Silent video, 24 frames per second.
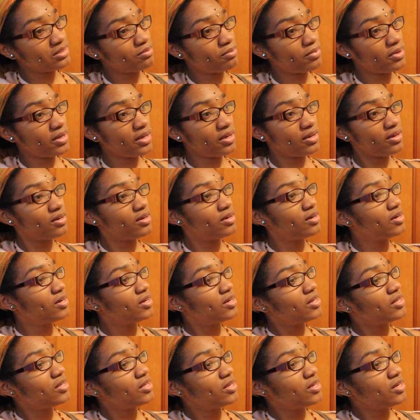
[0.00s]
but
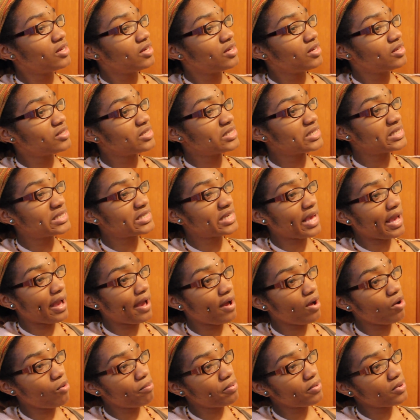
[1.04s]

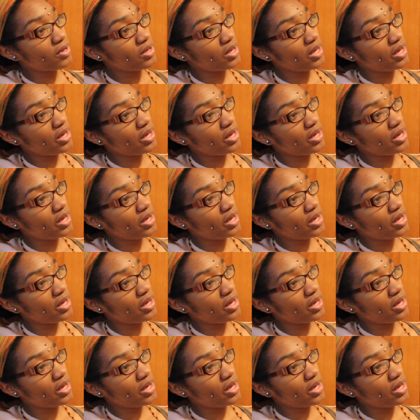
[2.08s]
scalp